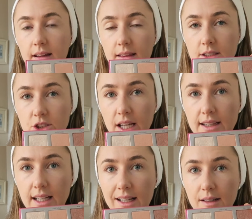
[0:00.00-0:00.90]
The
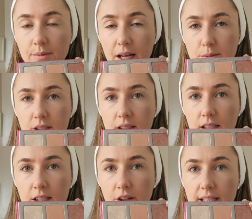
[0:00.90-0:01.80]
shade that I'm
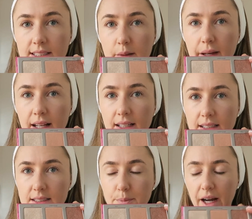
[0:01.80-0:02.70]
absolutely crazy about
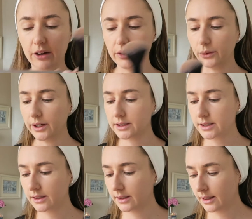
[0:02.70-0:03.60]
is Paranoid,
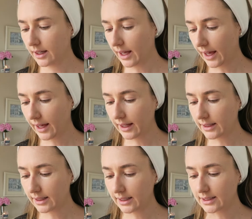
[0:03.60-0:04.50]

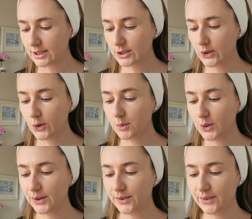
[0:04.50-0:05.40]
and it is so
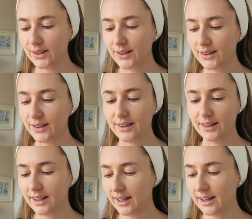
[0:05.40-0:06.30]
beautiful.
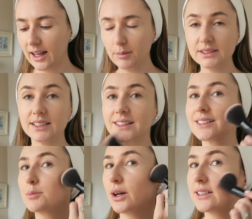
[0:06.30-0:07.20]
Up until
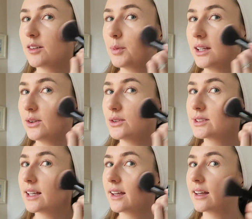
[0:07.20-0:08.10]
this point I've been
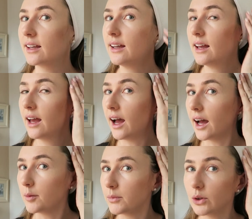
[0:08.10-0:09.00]
using
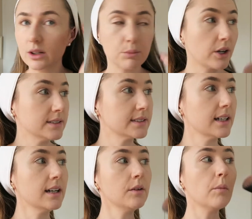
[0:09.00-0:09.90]
Hoola
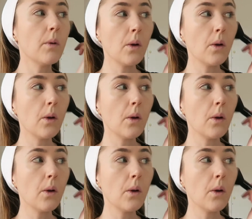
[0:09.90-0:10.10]
Bronzer